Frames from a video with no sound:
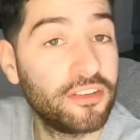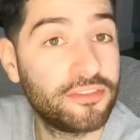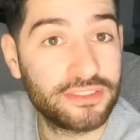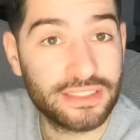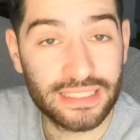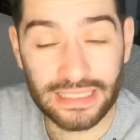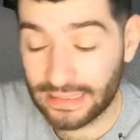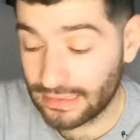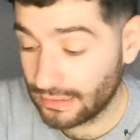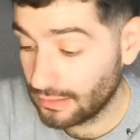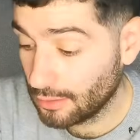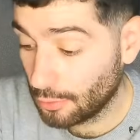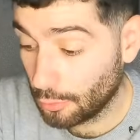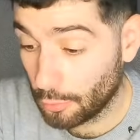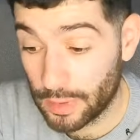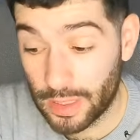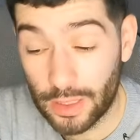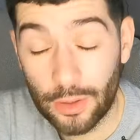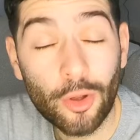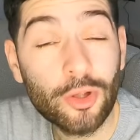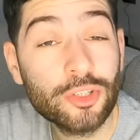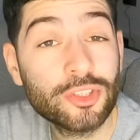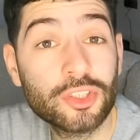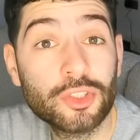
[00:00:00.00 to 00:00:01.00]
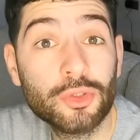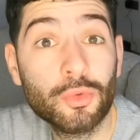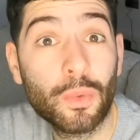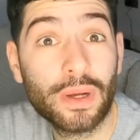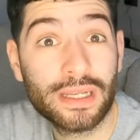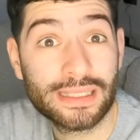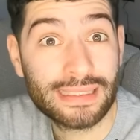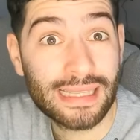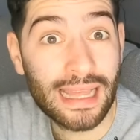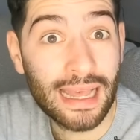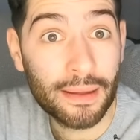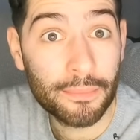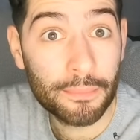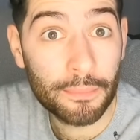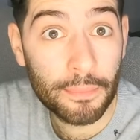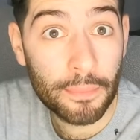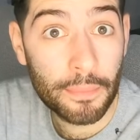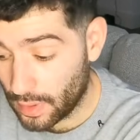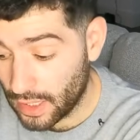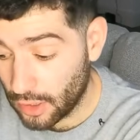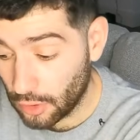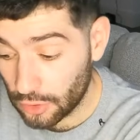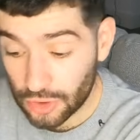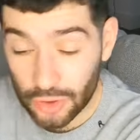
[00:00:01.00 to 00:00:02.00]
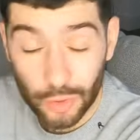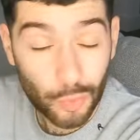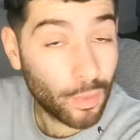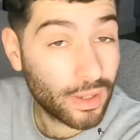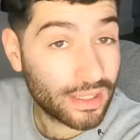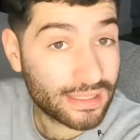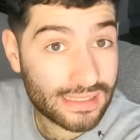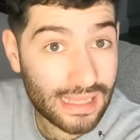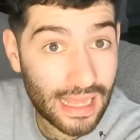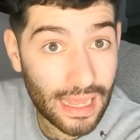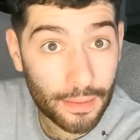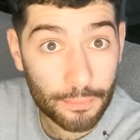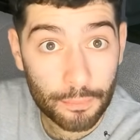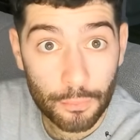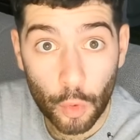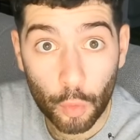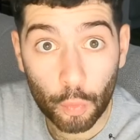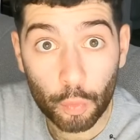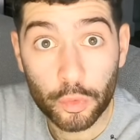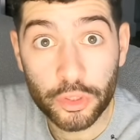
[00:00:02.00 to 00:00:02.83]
15. We lost to West Ham. We lost to West Ham.